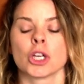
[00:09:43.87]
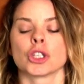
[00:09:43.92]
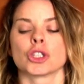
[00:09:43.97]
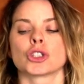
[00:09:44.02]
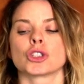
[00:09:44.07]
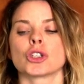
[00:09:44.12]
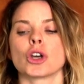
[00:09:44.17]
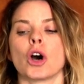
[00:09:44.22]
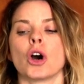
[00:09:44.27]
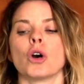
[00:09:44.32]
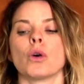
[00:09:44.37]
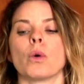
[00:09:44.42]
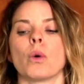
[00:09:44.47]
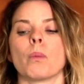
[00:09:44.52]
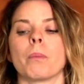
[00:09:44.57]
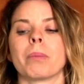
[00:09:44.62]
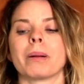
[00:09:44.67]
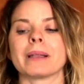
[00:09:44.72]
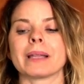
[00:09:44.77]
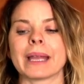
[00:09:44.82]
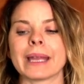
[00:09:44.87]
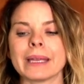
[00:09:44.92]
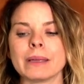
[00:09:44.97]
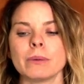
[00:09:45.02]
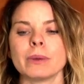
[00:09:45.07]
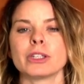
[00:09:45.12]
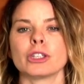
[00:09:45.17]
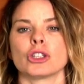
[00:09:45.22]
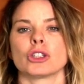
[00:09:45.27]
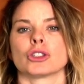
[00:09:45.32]
So playing
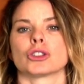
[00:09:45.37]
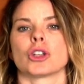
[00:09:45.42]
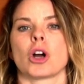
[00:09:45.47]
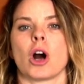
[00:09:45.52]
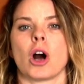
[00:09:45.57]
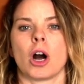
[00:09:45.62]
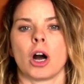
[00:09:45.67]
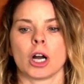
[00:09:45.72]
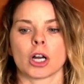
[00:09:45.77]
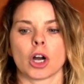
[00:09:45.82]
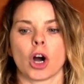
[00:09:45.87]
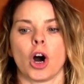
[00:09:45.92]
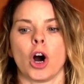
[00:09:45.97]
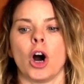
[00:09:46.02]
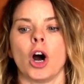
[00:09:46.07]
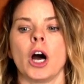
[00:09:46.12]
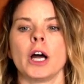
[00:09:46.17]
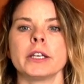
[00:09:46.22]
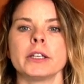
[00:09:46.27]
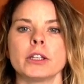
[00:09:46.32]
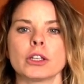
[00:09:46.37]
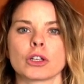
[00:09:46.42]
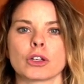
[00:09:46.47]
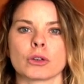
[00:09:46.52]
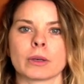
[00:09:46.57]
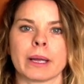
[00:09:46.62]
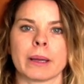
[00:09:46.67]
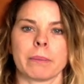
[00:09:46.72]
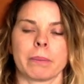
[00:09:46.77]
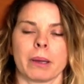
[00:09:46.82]
with your dog on the
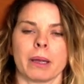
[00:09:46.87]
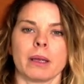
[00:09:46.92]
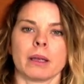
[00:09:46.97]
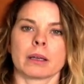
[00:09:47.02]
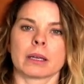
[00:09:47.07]
grip